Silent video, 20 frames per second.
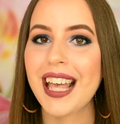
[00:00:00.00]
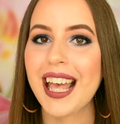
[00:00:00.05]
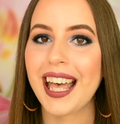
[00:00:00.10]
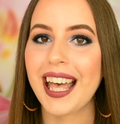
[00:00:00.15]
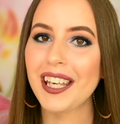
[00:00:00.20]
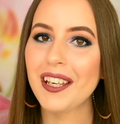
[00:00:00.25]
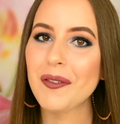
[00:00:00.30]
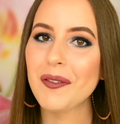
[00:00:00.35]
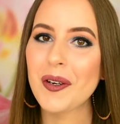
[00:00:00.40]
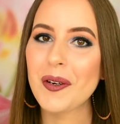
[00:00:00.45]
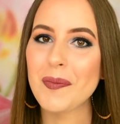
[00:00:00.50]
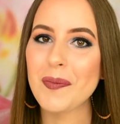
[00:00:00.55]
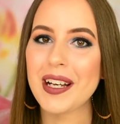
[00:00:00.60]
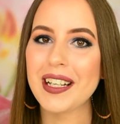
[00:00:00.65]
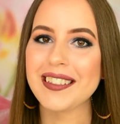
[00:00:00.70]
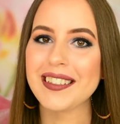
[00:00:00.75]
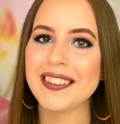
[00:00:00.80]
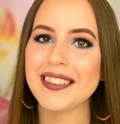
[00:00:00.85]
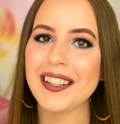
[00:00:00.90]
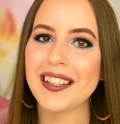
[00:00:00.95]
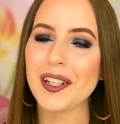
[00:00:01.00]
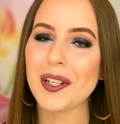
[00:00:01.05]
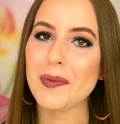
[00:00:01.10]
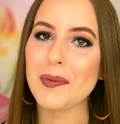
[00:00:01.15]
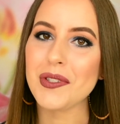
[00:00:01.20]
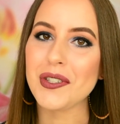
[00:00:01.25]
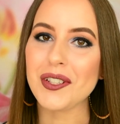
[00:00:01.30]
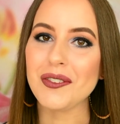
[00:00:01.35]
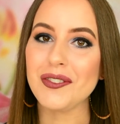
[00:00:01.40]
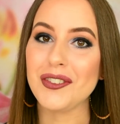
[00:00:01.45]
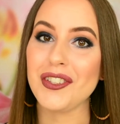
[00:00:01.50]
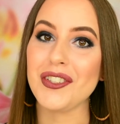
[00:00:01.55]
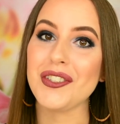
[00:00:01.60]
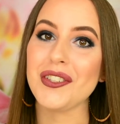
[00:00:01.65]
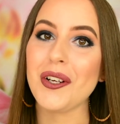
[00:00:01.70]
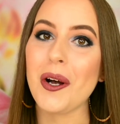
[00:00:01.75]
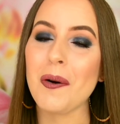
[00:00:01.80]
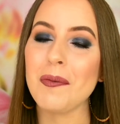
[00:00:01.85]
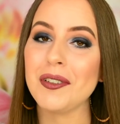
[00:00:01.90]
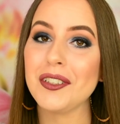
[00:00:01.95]
Hey, welcome back to another episode of
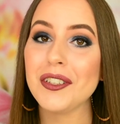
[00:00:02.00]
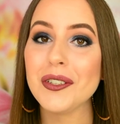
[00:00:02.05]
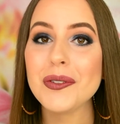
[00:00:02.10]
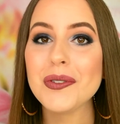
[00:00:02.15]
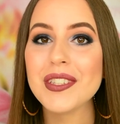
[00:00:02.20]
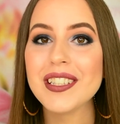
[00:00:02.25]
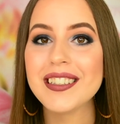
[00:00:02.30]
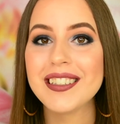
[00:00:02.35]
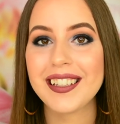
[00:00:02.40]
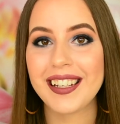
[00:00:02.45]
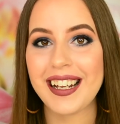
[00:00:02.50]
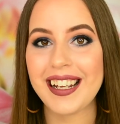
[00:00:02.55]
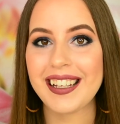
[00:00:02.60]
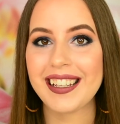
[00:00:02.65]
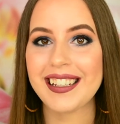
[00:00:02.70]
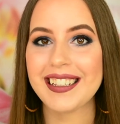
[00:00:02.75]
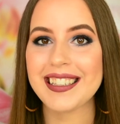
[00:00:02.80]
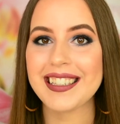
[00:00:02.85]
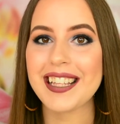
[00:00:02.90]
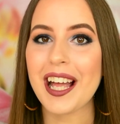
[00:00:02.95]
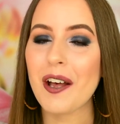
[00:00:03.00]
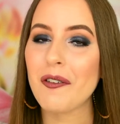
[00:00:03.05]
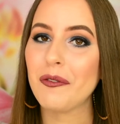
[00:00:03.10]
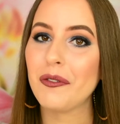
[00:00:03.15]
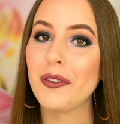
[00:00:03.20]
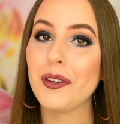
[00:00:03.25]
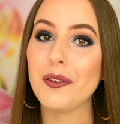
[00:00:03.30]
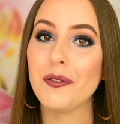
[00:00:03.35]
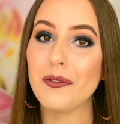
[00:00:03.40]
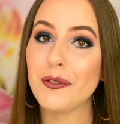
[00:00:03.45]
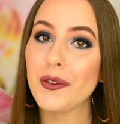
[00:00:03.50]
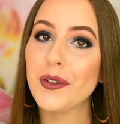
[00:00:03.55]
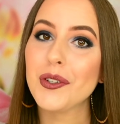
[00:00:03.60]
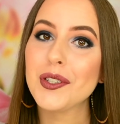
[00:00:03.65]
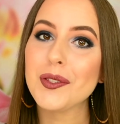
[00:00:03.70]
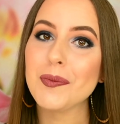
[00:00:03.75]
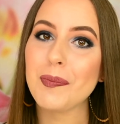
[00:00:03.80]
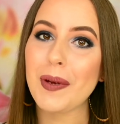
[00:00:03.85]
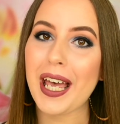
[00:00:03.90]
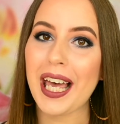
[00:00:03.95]
Just Call Me Josie. Today it is time for the
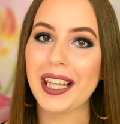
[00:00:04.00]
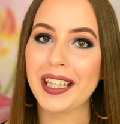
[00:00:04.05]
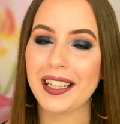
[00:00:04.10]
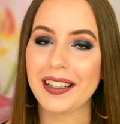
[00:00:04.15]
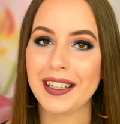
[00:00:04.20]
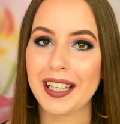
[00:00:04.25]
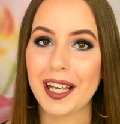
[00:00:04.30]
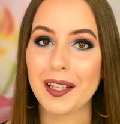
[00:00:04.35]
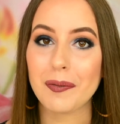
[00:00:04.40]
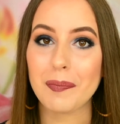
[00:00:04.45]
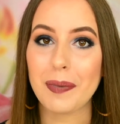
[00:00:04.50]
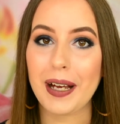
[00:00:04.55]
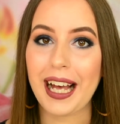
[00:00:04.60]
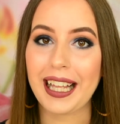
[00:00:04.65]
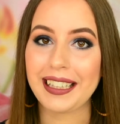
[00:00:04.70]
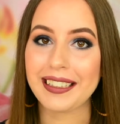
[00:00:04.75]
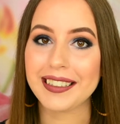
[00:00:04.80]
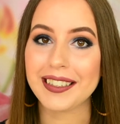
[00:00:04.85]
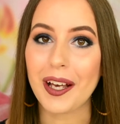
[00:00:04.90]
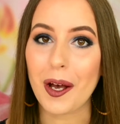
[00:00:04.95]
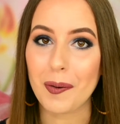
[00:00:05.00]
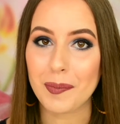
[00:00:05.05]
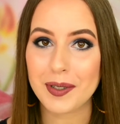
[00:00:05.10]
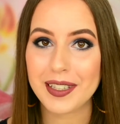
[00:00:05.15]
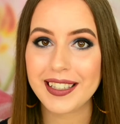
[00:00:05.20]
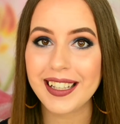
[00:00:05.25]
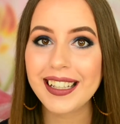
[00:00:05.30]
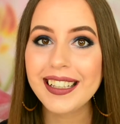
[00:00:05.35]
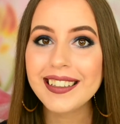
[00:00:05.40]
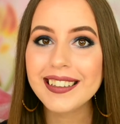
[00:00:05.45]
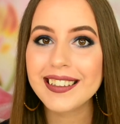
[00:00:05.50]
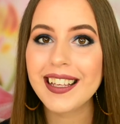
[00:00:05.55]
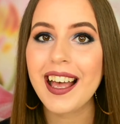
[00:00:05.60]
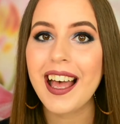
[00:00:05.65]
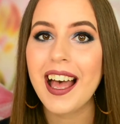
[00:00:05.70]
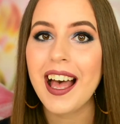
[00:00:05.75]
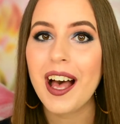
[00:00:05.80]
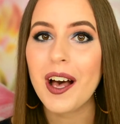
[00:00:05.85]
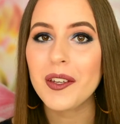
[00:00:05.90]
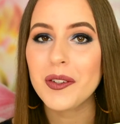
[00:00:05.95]
first Pan That Palette update.
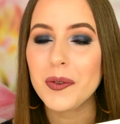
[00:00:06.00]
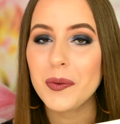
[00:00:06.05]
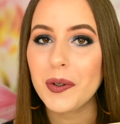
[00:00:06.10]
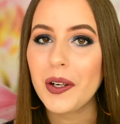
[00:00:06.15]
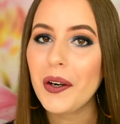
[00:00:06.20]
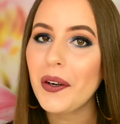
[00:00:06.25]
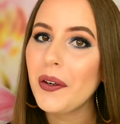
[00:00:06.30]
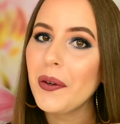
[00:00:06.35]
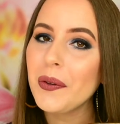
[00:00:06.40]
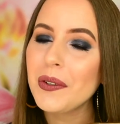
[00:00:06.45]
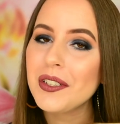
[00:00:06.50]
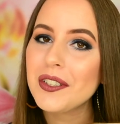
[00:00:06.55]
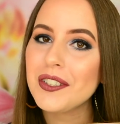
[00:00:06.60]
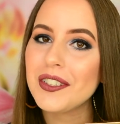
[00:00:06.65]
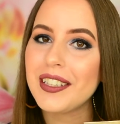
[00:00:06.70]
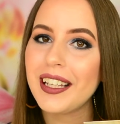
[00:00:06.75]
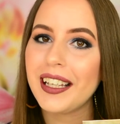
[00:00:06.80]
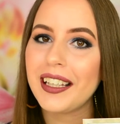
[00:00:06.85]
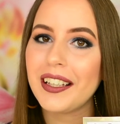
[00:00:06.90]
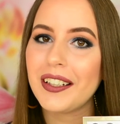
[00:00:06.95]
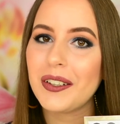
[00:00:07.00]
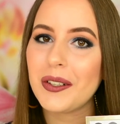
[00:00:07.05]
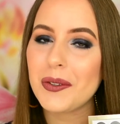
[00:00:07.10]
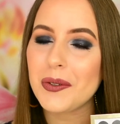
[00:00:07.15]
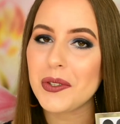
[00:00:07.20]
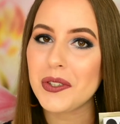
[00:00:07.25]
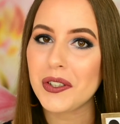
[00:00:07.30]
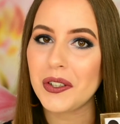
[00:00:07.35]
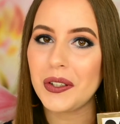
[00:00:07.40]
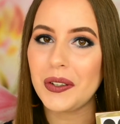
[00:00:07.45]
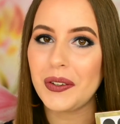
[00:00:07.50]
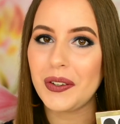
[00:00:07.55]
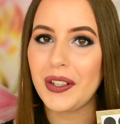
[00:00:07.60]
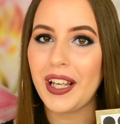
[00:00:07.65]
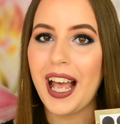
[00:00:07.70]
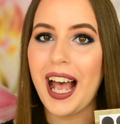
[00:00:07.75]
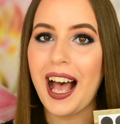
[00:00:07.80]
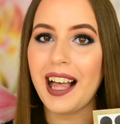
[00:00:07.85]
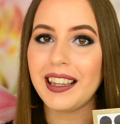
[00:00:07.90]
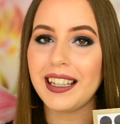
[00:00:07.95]
So we are going to take a closer
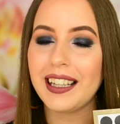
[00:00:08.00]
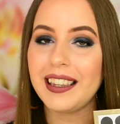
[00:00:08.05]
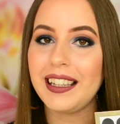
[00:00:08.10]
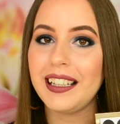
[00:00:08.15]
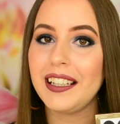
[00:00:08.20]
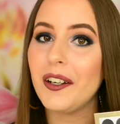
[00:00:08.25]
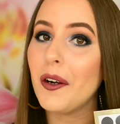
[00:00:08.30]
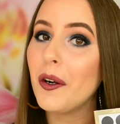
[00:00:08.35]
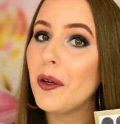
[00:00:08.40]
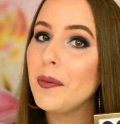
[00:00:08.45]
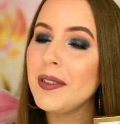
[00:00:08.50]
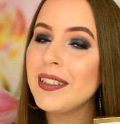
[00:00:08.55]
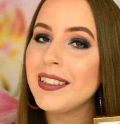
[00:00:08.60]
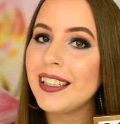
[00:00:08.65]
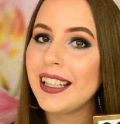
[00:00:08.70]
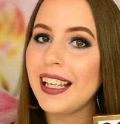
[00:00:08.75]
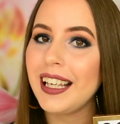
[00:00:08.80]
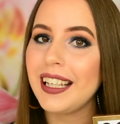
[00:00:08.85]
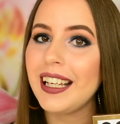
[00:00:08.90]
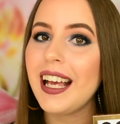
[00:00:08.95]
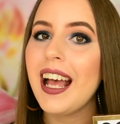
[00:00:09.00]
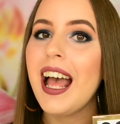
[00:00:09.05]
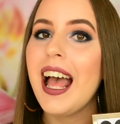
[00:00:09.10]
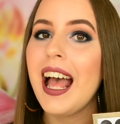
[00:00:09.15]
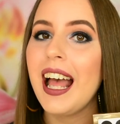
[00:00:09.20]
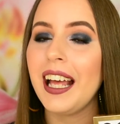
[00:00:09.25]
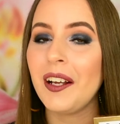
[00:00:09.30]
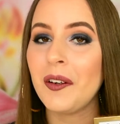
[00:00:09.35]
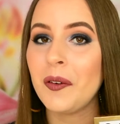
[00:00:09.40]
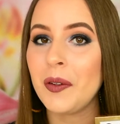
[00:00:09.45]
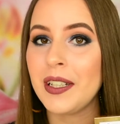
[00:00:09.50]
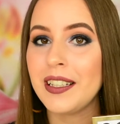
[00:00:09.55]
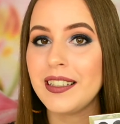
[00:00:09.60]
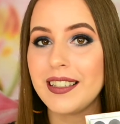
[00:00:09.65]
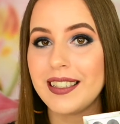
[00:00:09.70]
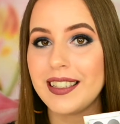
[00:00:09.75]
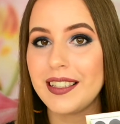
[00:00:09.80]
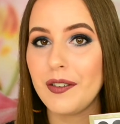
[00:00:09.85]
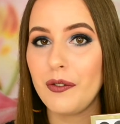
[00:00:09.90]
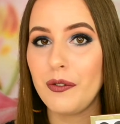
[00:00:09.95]
look at the Urban Decay and Gwen
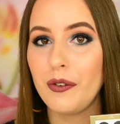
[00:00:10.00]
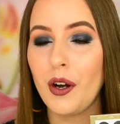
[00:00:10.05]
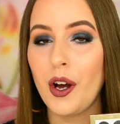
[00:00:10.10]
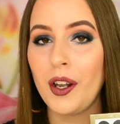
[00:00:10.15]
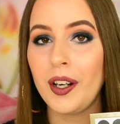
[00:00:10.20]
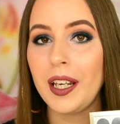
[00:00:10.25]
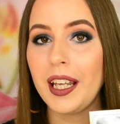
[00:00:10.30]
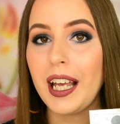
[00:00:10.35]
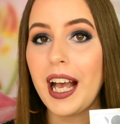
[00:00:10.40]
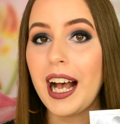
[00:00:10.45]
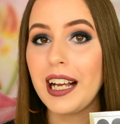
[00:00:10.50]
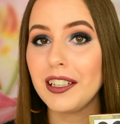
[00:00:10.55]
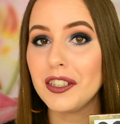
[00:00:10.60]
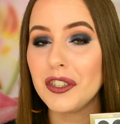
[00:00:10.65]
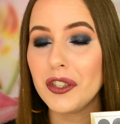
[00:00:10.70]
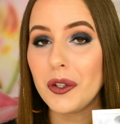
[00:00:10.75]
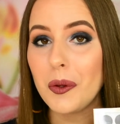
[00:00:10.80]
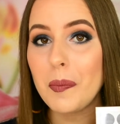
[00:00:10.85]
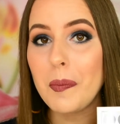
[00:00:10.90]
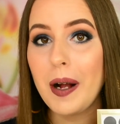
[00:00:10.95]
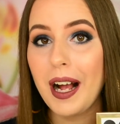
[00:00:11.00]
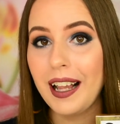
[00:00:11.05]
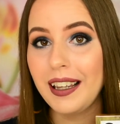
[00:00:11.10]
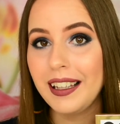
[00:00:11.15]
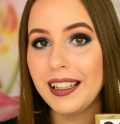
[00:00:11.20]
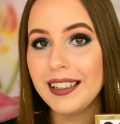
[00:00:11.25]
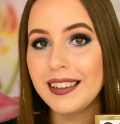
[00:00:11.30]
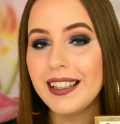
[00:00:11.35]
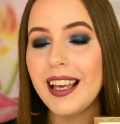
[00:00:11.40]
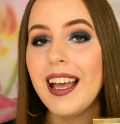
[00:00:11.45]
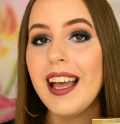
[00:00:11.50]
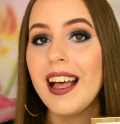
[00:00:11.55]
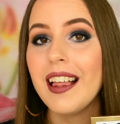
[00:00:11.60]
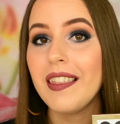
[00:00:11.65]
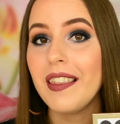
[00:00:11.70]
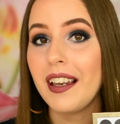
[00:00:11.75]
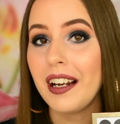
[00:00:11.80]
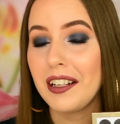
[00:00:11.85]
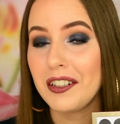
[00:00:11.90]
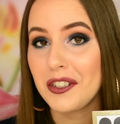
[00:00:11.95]
Stefani eyeshadow palette
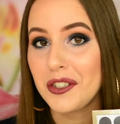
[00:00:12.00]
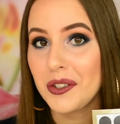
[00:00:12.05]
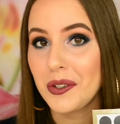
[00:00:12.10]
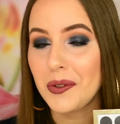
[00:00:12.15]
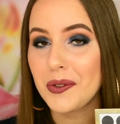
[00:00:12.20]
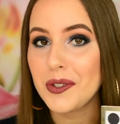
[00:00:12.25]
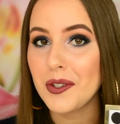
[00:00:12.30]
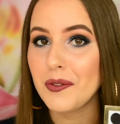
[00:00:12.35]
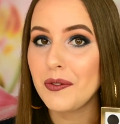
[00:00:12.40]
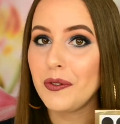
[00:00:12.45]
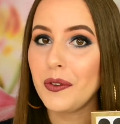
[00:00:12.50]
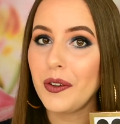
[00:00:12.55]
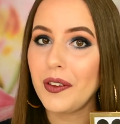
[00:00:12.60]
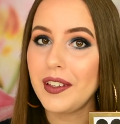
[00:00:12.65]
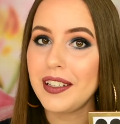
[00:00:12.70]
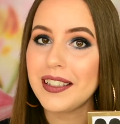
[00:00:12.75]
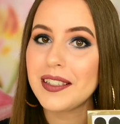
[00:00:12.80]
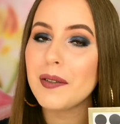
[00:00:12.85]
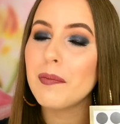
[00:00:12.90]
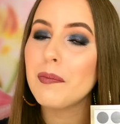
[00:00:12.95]
that I chose for this